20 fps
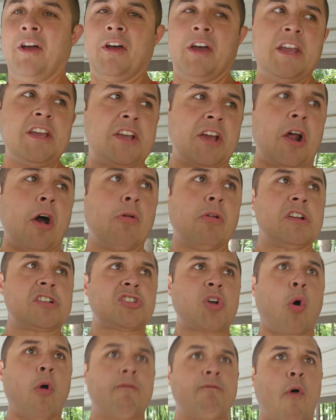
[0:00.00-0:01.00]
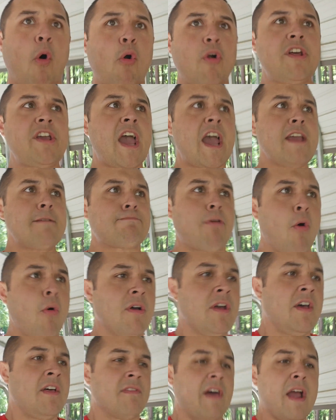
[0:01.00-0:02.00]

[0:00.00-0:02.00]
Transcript: he could only score 48 points.